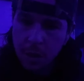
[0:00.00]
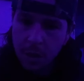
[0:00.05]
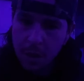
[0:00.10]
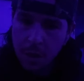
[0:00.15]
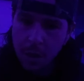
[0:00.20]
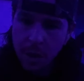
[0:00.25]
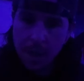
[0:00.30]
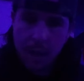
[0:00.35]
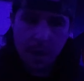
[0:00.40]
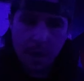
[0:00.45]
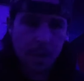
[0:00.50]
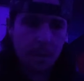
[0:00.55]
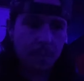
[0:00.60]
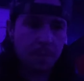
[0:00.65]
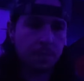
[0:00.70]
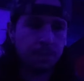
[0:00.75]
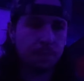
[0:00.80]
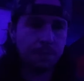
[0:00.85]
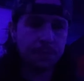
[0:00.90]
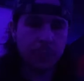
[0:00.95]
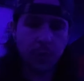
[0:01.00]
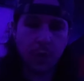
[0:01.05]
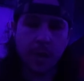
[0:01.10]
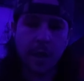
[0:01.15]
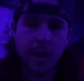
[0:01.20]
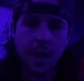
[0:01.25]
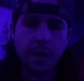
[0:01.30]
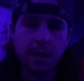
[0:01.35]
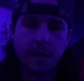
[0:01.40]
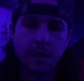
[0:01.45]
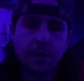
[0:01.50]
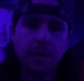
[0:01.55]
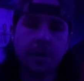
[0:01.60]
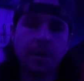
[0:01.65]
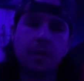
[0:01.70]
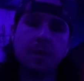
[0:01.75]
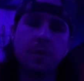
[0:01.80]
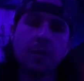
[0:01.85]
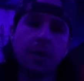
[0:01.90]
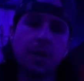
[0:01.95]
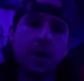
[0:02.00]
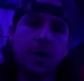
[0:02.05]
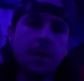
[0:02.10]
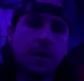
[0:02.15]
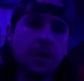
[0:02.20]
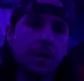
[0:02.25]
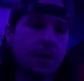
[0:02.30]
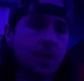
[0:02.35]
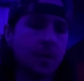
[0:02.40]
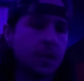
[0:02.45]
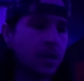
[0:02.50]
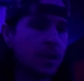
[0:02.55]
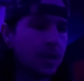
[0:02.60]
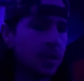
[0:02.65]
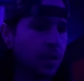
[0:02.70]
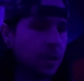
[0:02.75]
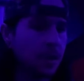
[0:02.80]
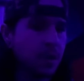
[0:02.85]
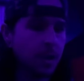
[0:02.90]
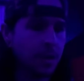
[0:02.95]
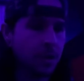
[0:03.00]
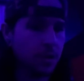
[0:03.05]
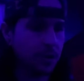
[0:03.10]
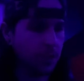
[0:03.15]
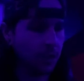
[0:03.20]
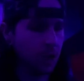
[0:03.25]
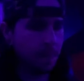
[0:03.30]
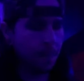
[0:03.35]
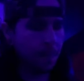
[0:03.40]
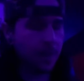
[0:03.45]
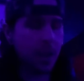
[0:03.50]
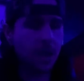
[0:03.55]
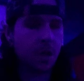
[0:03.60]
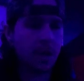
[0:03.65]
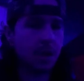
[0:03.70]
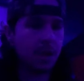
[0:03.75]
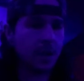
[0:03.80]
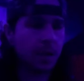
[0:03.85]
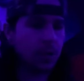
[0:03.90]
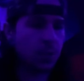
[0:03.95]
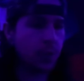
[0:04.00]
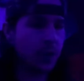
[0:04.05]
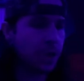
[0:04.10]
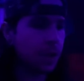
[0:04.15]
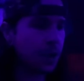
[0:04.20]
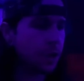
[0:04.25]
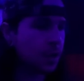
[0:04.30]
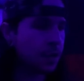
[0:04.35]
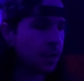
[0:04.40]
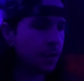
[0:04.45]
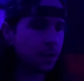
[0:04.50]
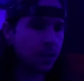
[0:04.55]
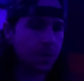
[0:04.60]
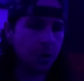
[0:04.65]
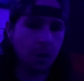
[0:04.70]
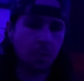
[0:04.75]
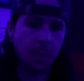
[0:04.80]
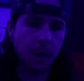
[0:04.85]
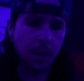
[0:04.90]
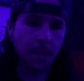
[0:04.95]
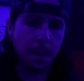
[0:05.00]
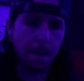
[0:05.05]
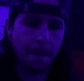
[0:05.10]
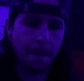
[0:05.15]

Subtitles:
Okay, so goodness, jumping into this, what you do, show me.